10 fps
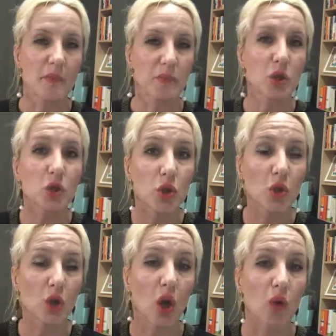
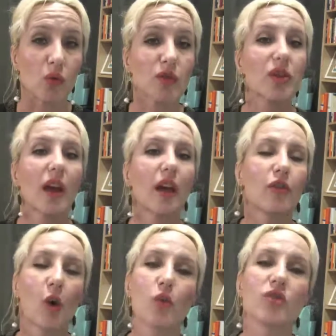student loans,
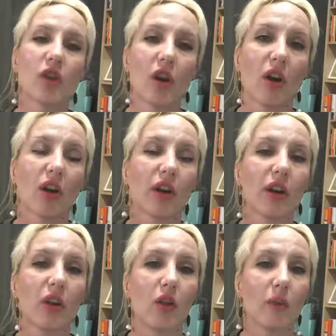those are,
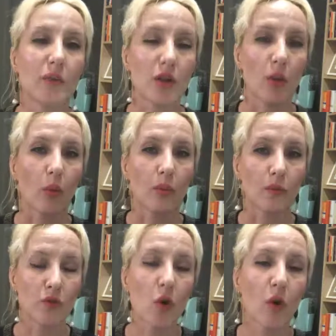you know,
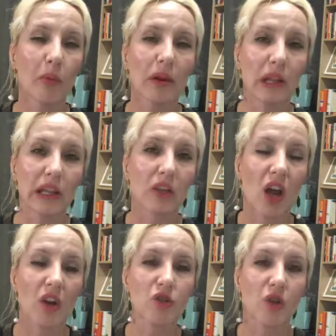normally
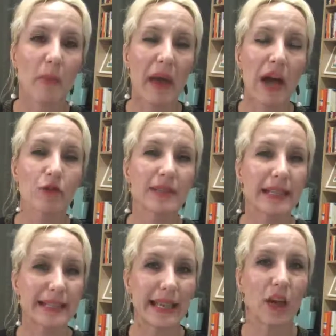larger amounts.
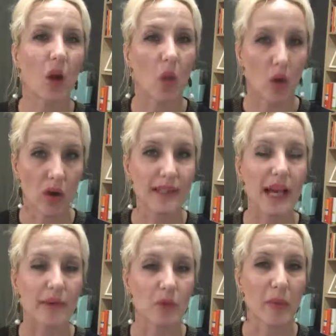They take a long
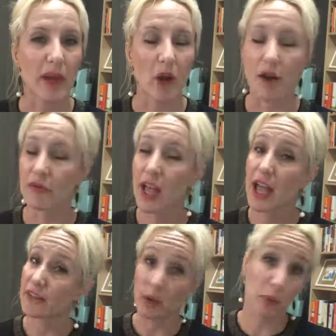time to pay off.
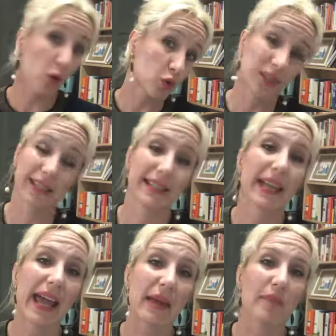The approach is the
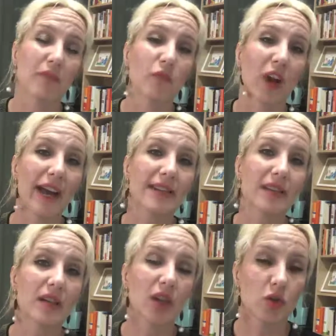same, right?
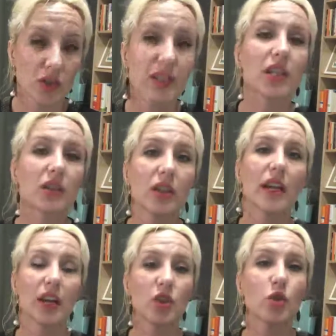You still,
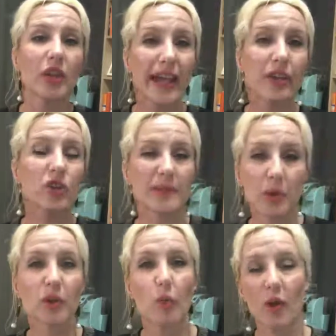because you can't just
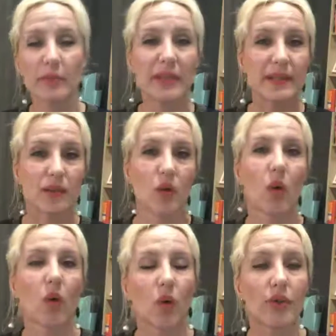put one piece on
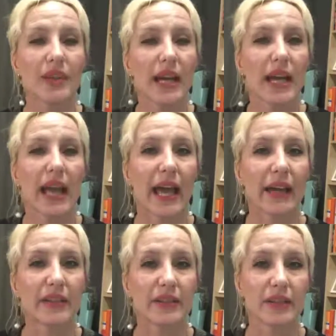hold
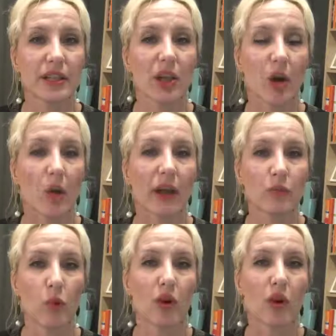and, you know,
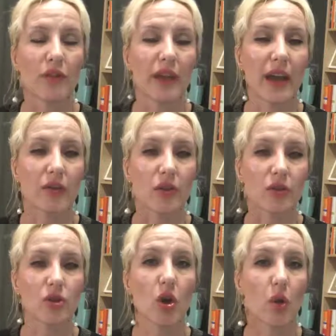and work on the other.
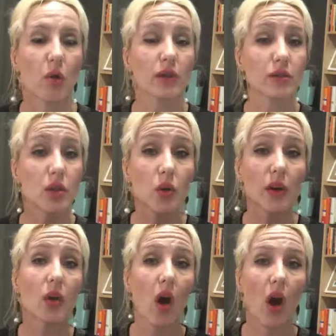So do
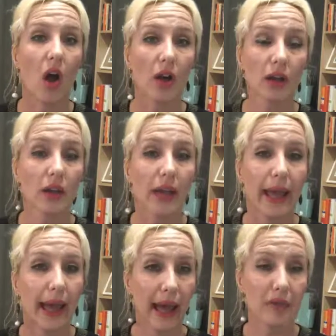it all,
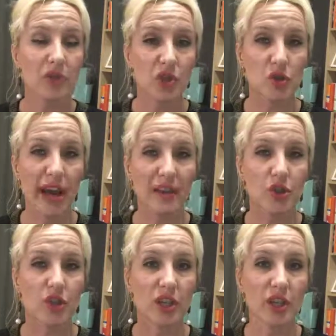have a
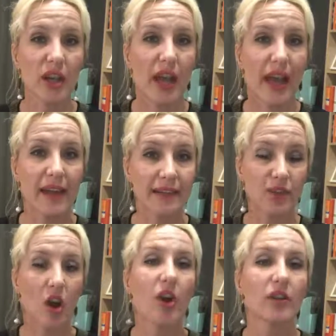strategy, and
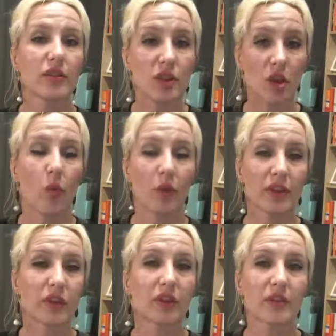start, you know,
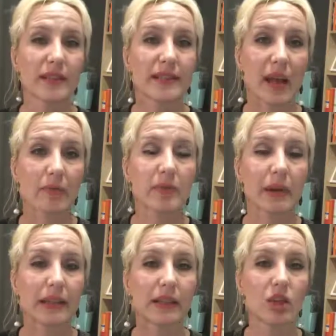with little steps,
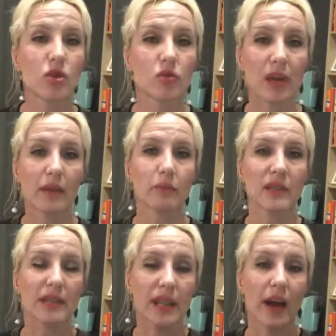but at least you're not
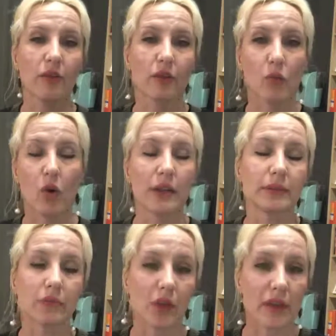missing out on one
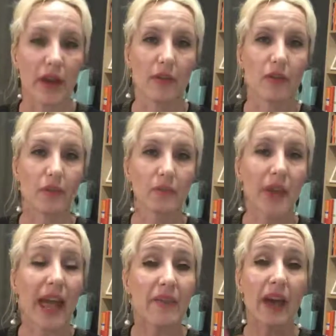or the other.
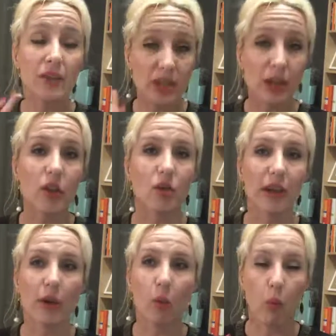And I tell you,
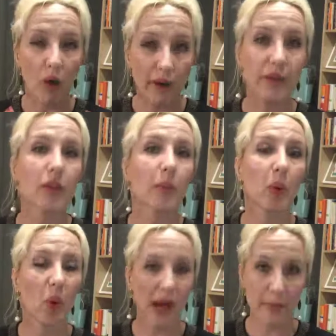like, one of the
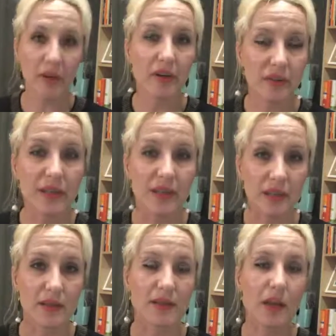primary
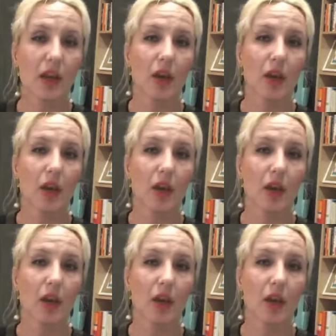reasons